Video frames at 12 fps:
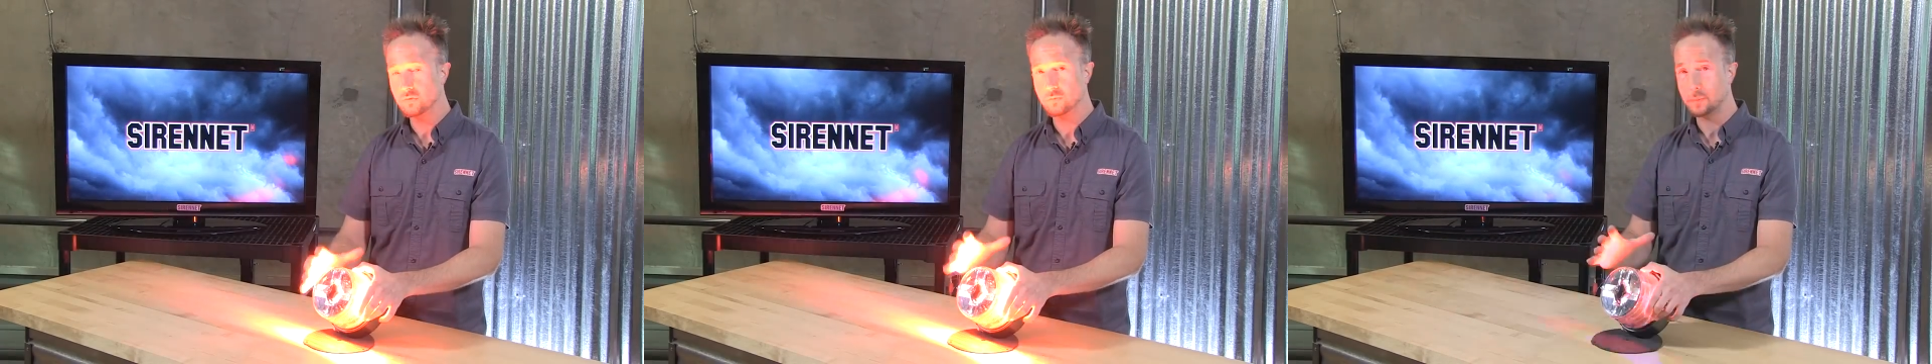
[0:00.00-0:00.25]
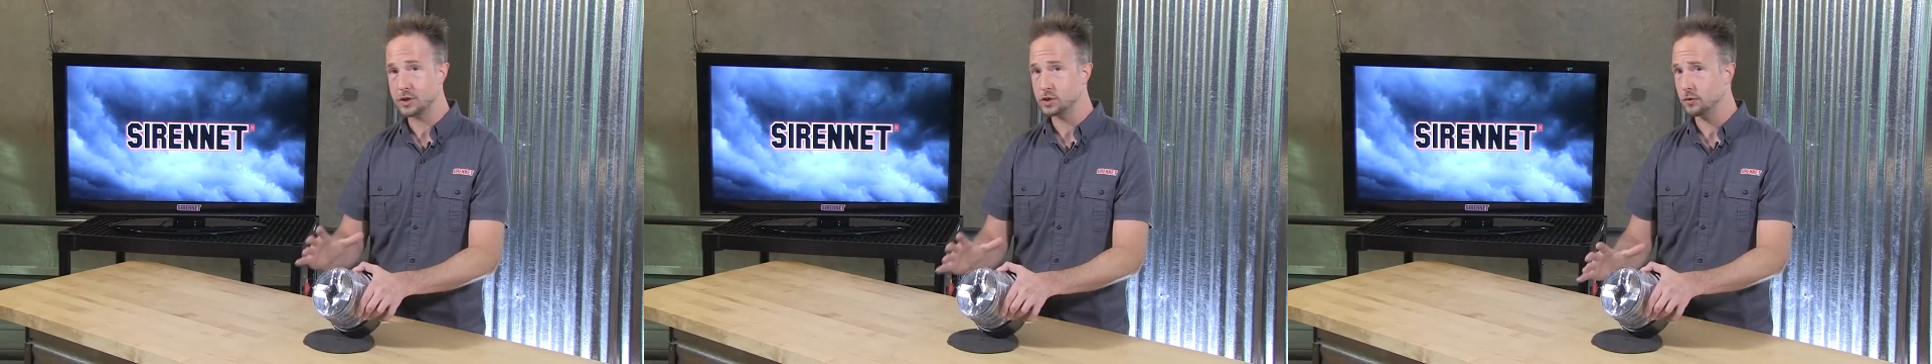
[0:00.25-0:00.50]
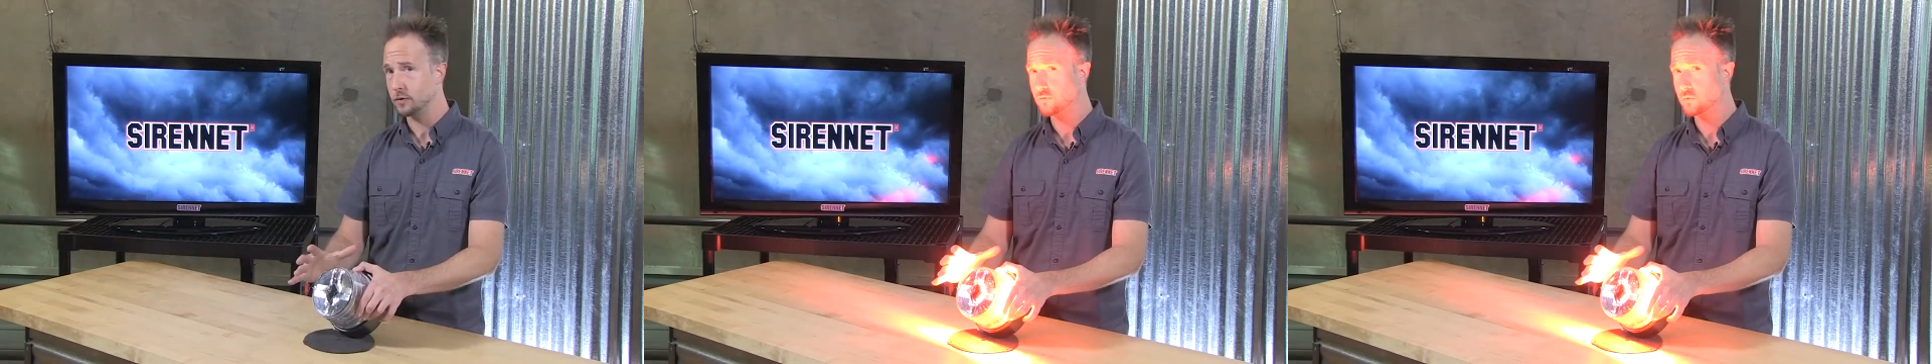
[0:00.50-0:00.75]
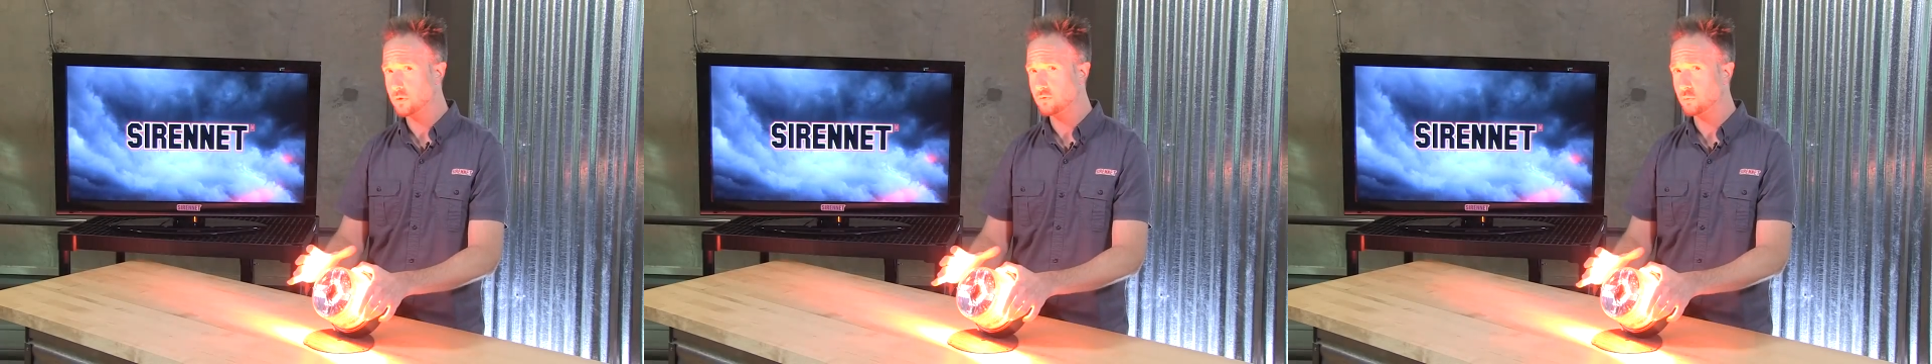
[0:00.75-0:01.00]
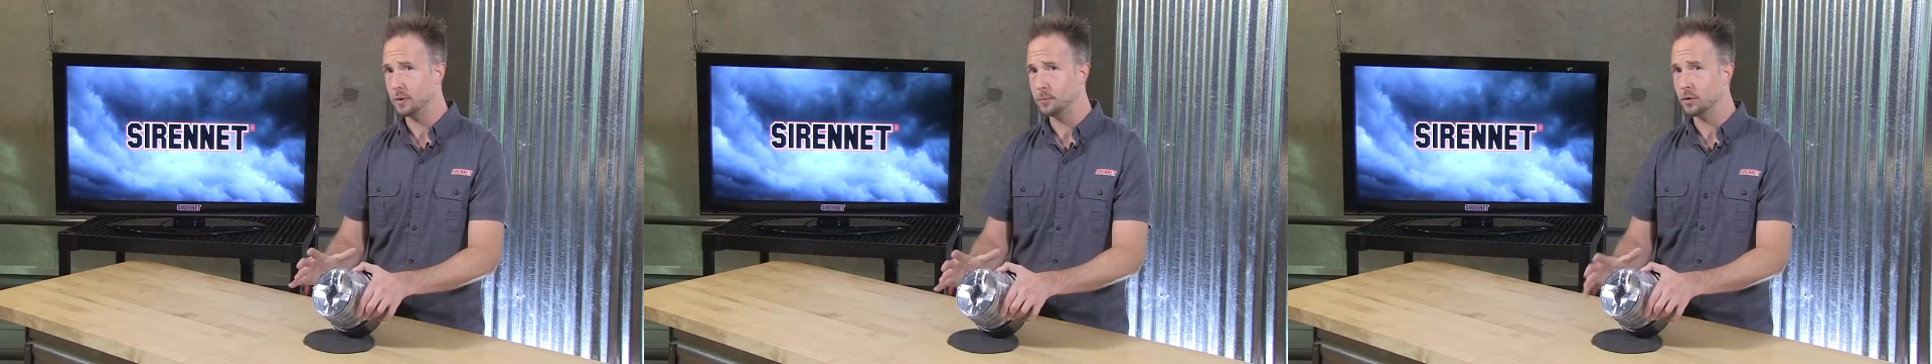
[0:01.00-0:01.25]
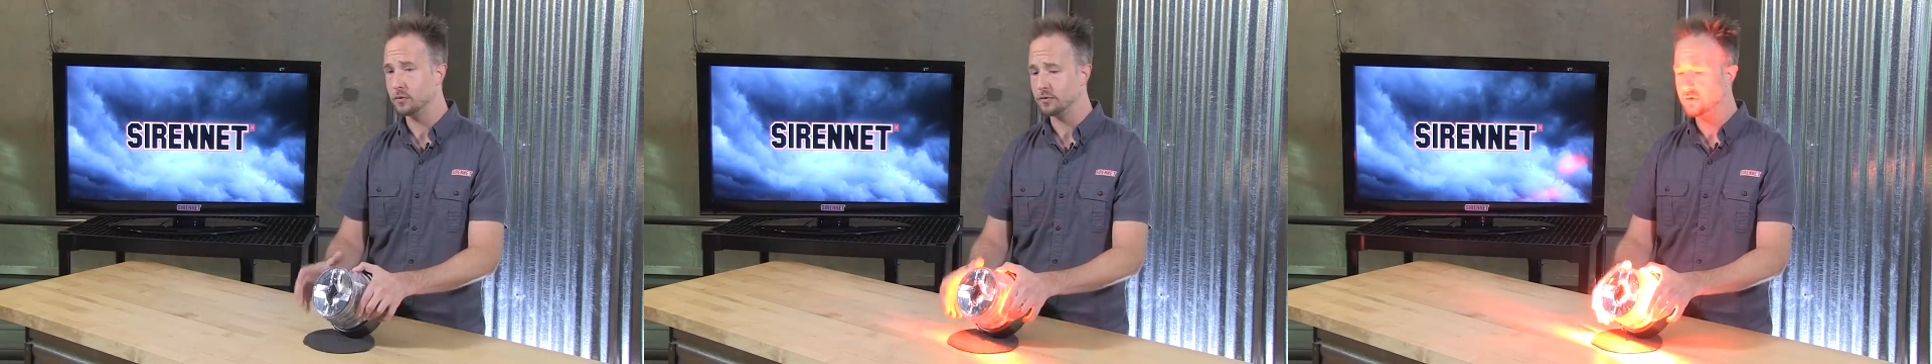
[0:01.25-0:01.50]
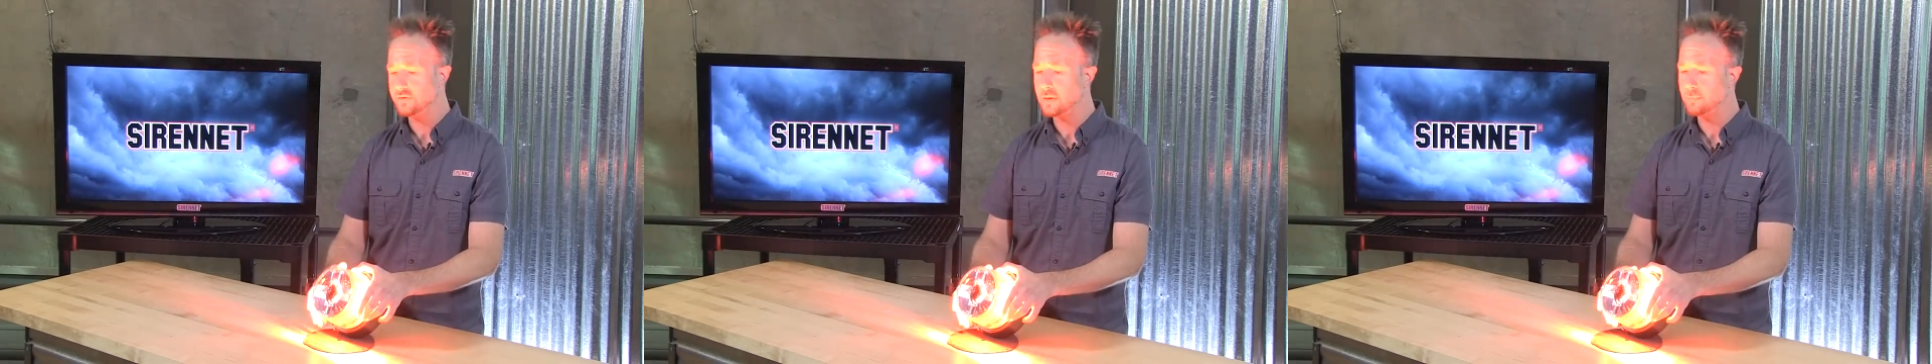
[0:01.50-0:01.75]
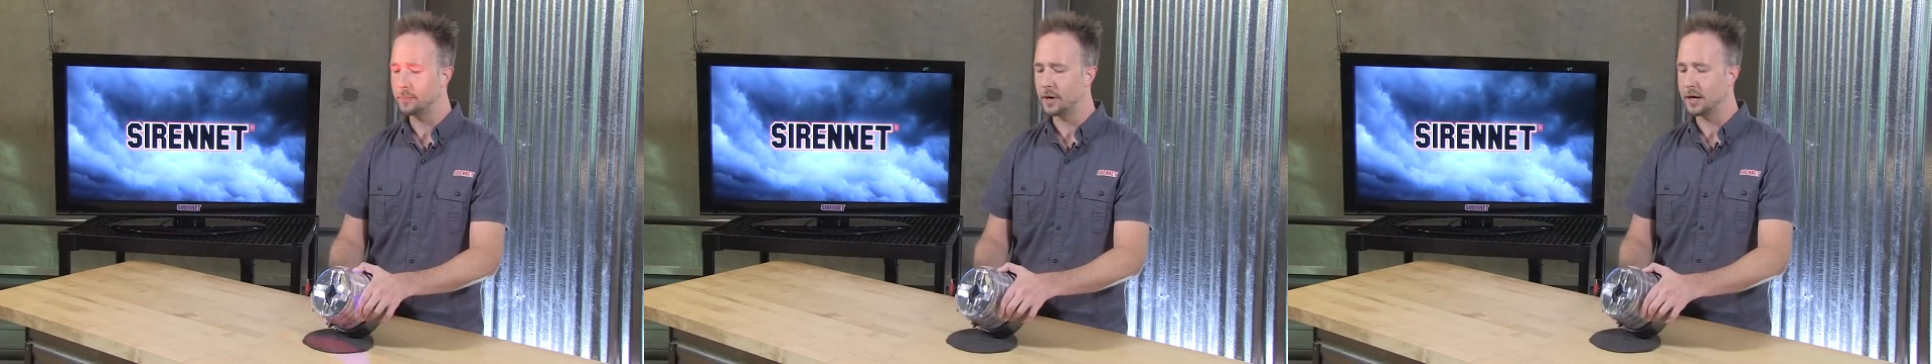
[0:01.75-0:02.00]
especially street sweepers and
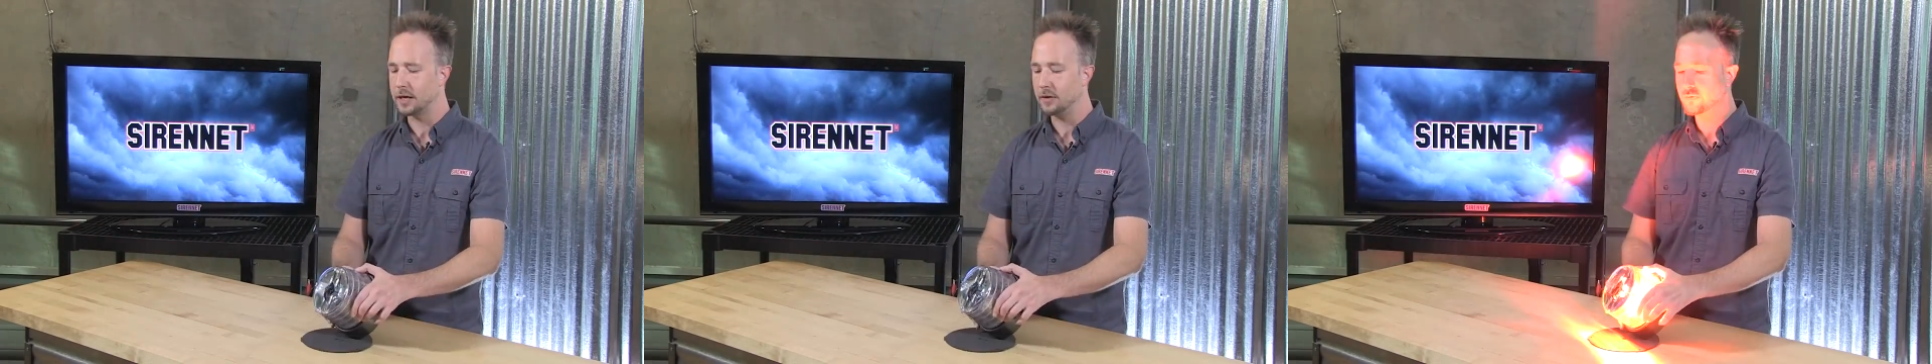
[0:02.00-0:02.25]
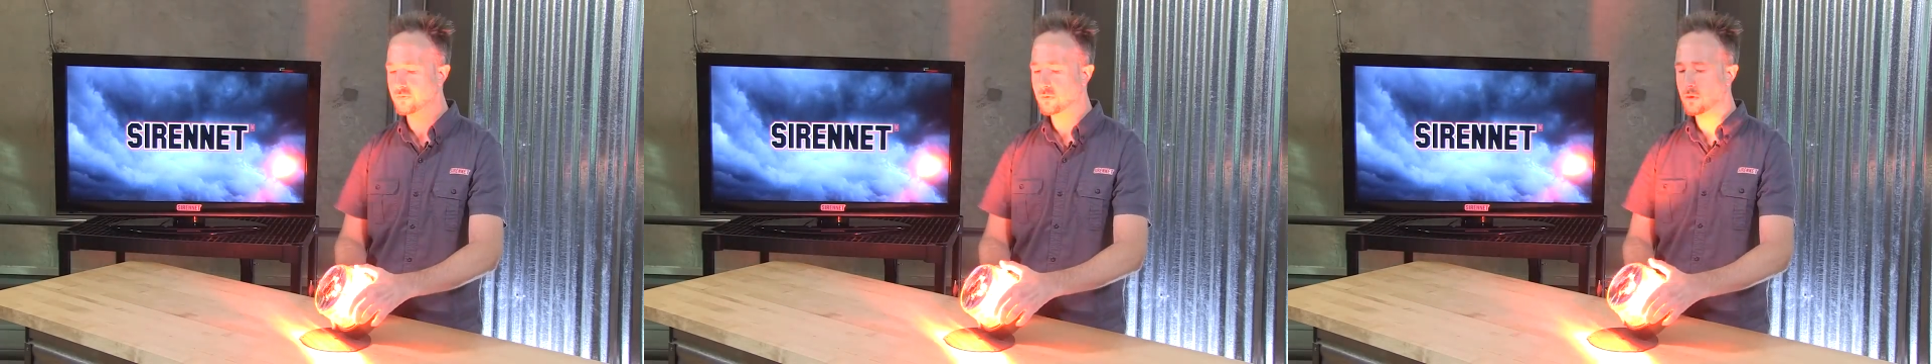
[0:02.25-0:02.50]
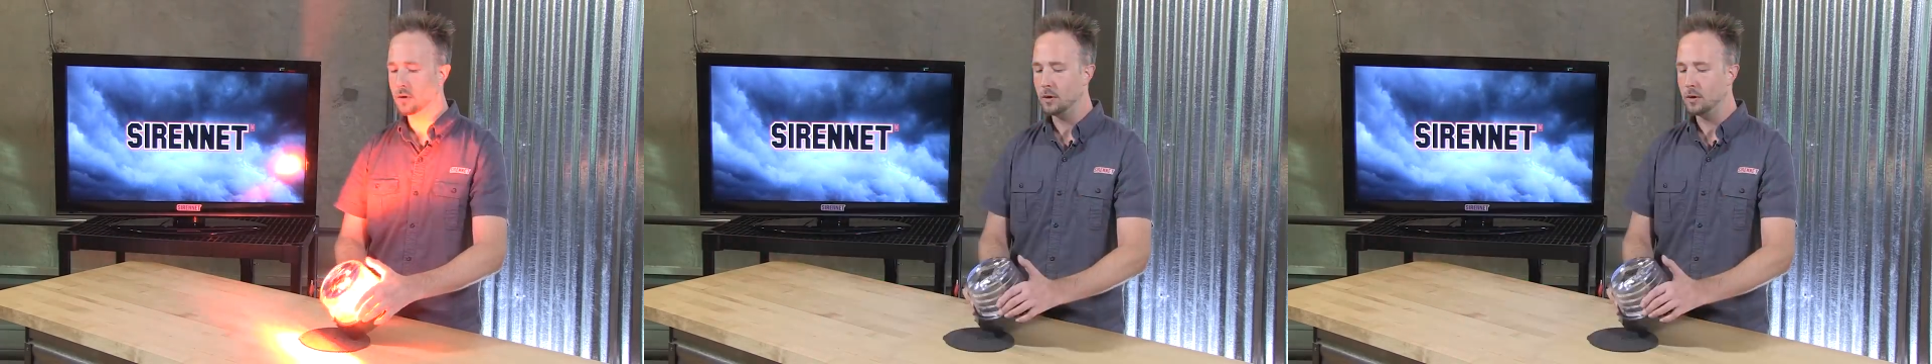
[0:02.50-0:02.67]
dump bodies,